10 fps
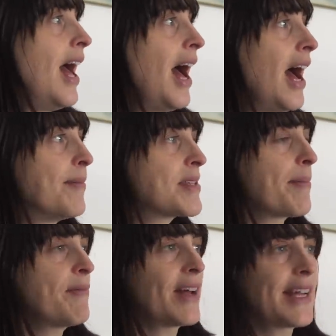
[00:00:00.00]
Um, so I've
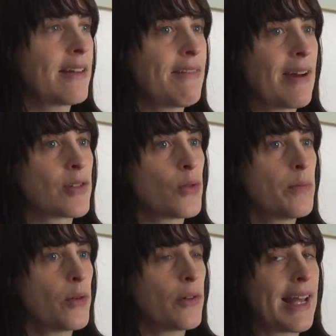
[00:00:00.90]
been running around all
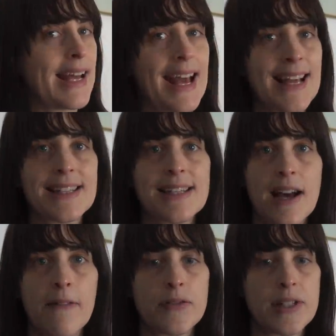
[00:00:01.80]
morning getting
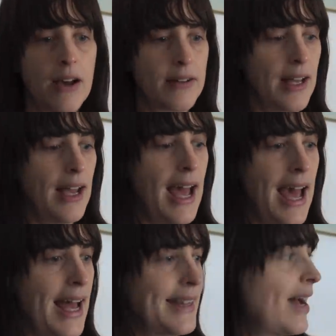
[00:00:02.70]
stuff done
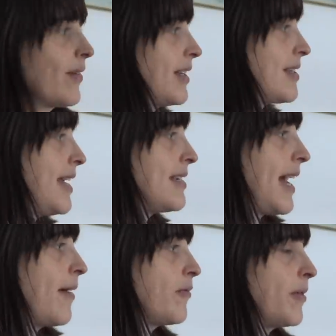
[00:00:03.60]
and now I'm going to sit
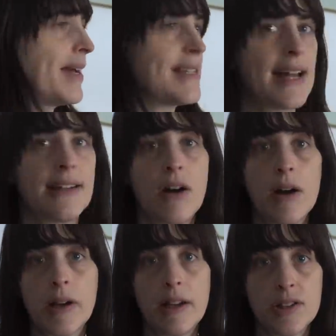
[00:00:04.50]
down for a bit. Dan and I
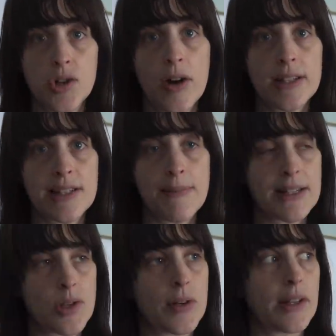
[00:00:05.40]
are going to try and
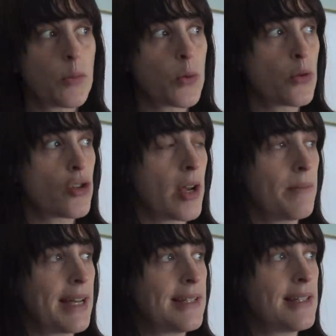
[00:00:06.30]
dismantle another
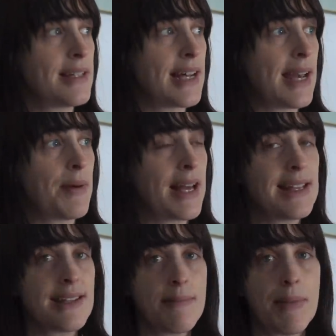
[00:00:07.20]
wardrobe later today but
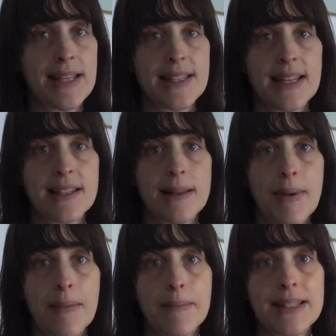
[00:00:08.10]
he's in a meeting till
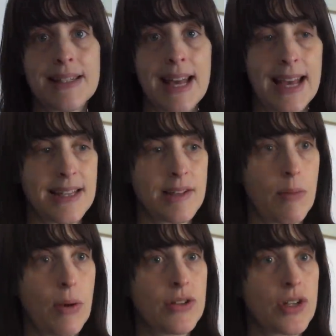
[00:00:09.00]
about midday so we
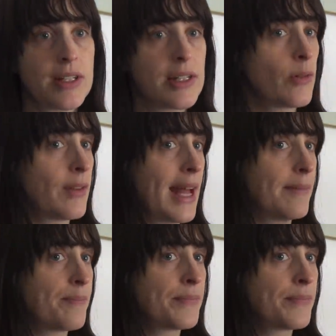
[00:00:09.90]
won't do it till then.